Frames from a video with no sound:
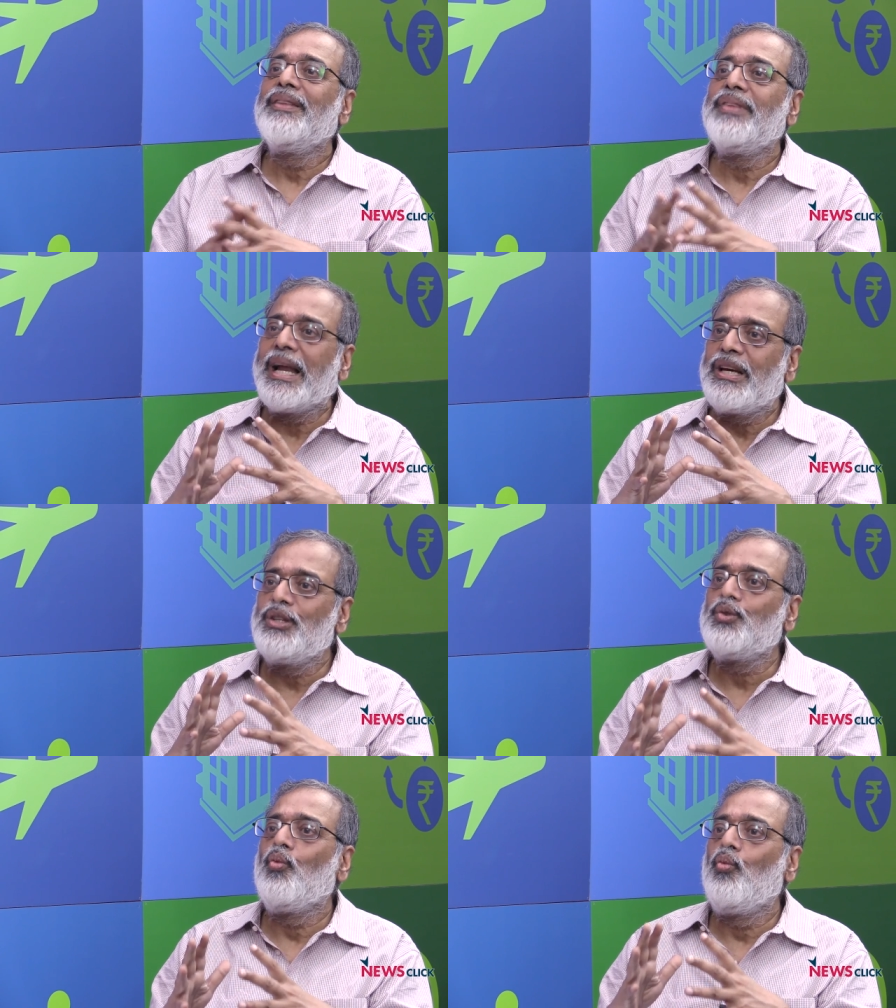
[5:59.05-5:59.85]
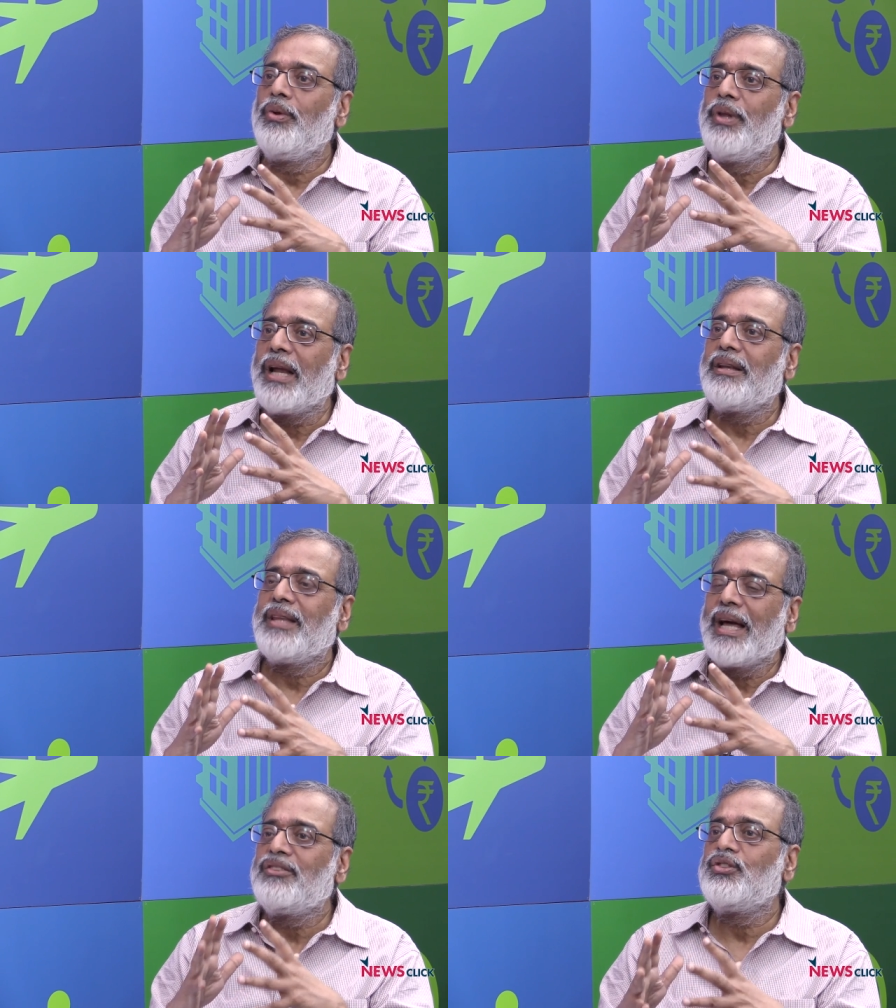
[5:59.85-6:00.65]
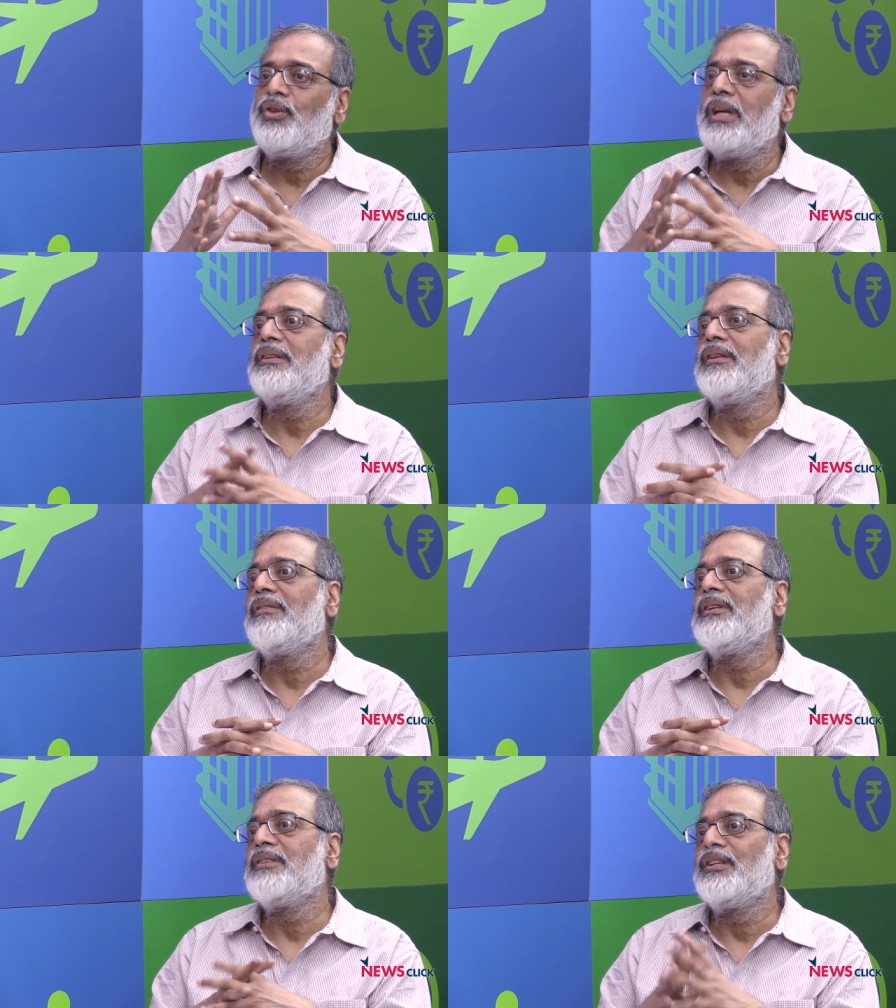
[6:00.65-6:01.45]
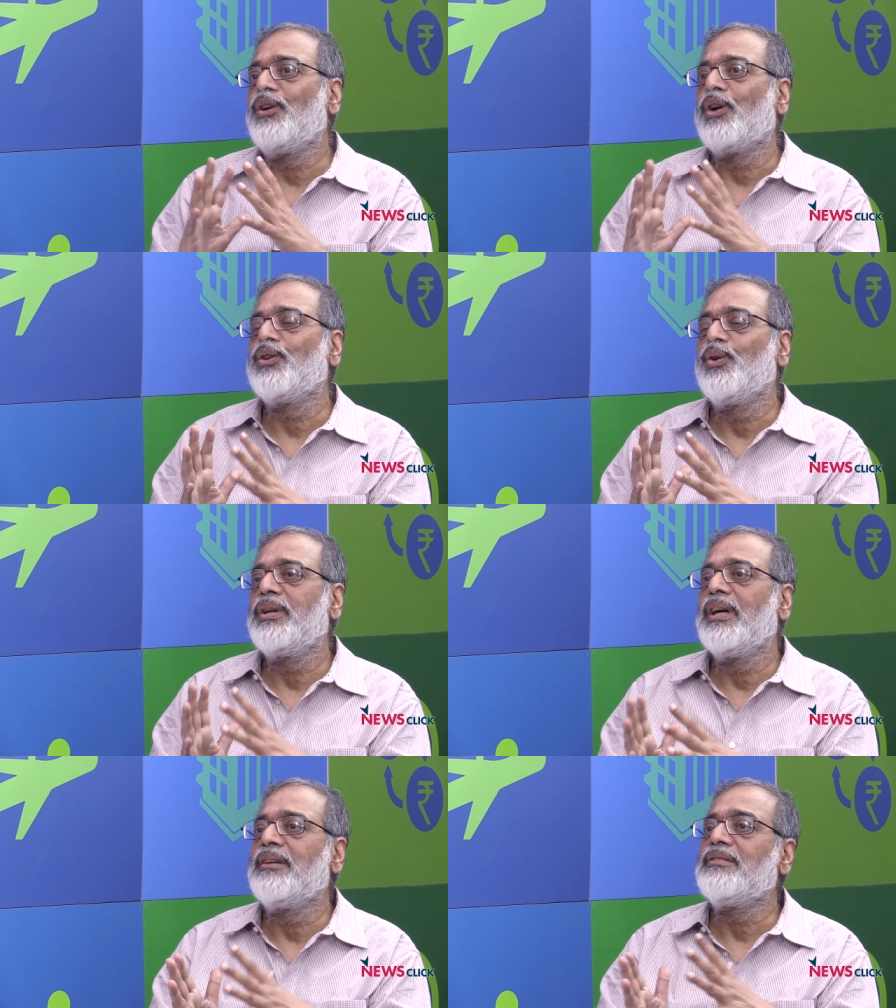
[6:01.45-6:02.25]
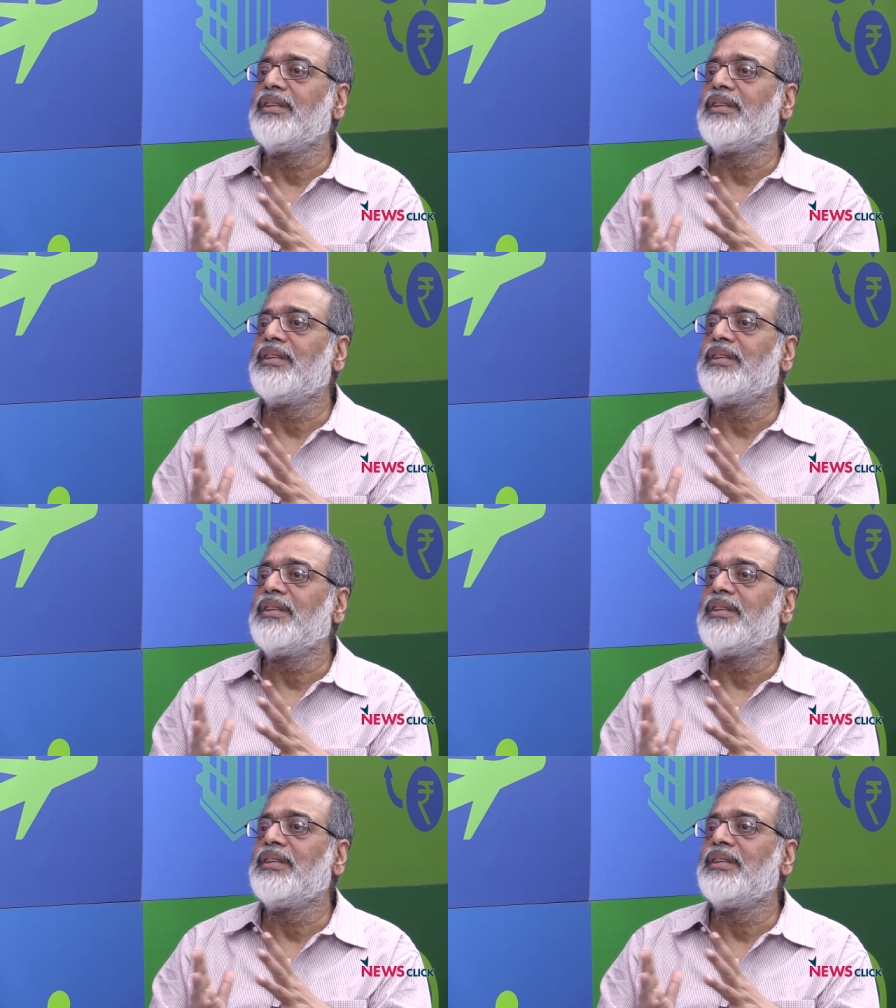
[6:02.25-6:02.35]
that is that that's really the reason North Korea has